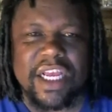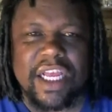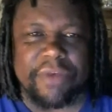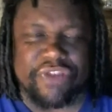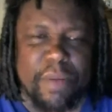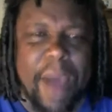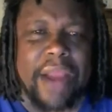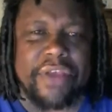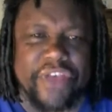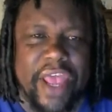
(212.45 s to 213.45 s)
If
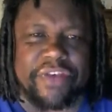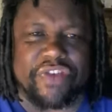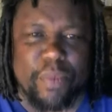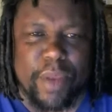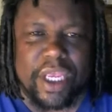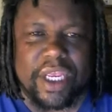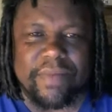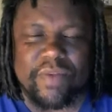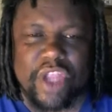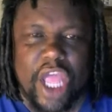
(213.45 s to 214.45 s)
somebody says to me,
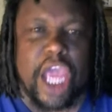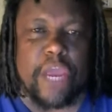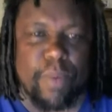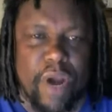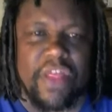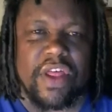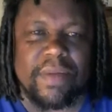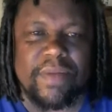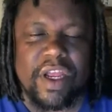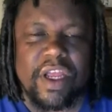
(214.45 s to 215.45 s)
hey, brother,
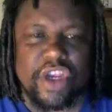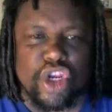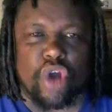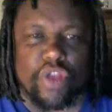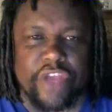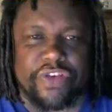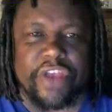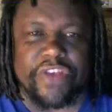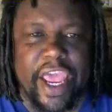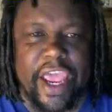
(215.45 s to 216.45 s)
you know, this
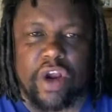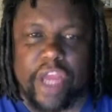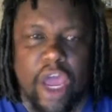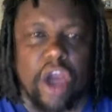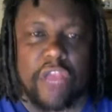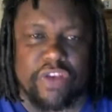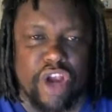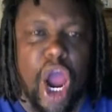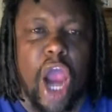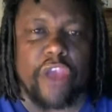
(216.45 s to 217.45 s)
is hell. Hell has
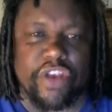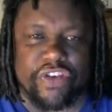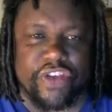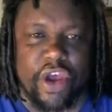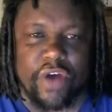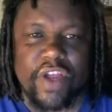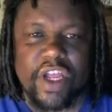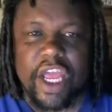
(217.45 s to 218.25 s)
enlarged itself.